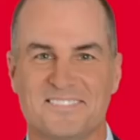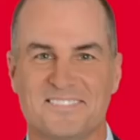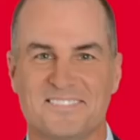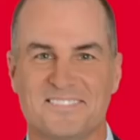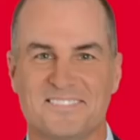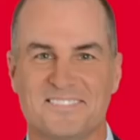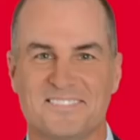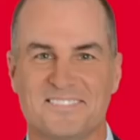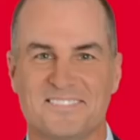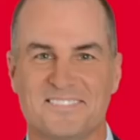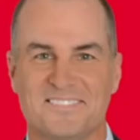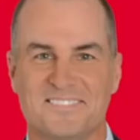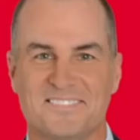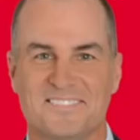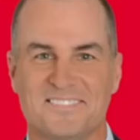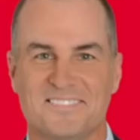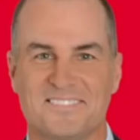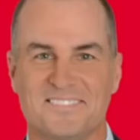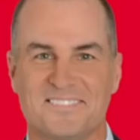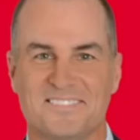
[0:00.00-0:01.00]

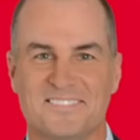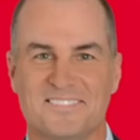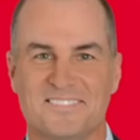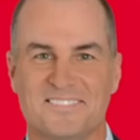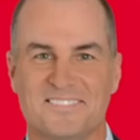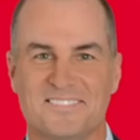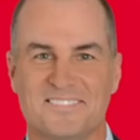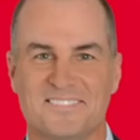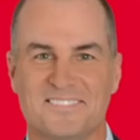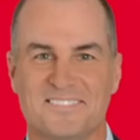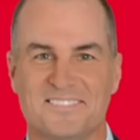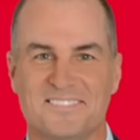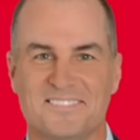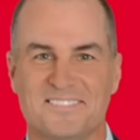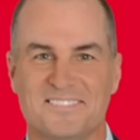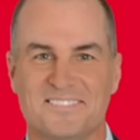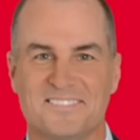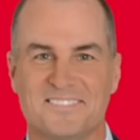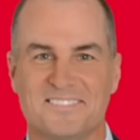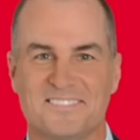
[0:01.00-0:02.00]

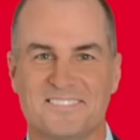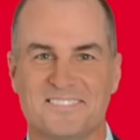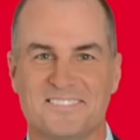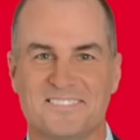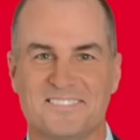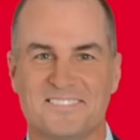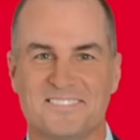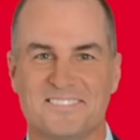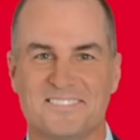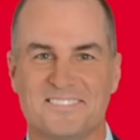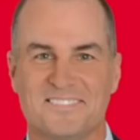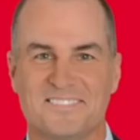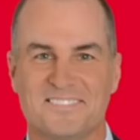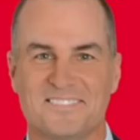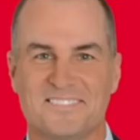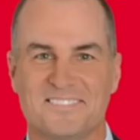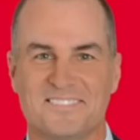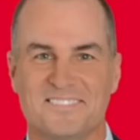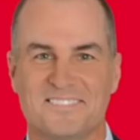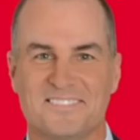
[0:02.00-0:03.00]

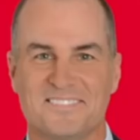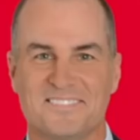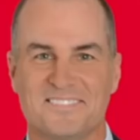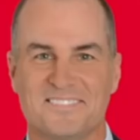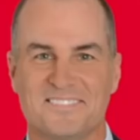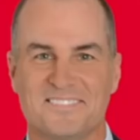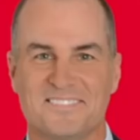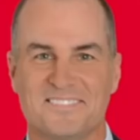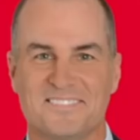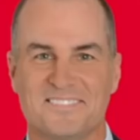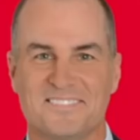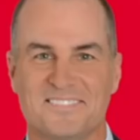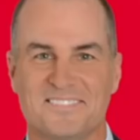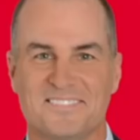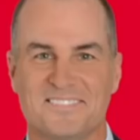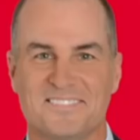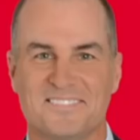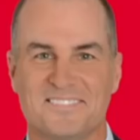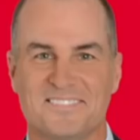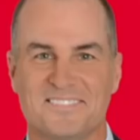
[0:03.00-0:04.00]

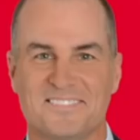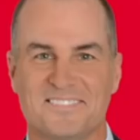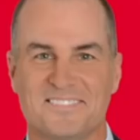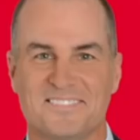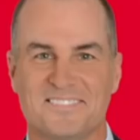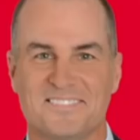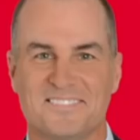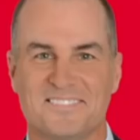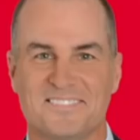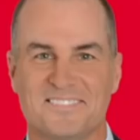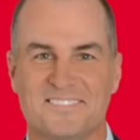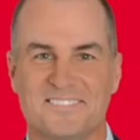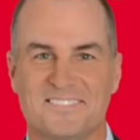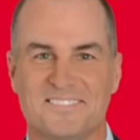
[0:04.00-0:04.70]
[no speech]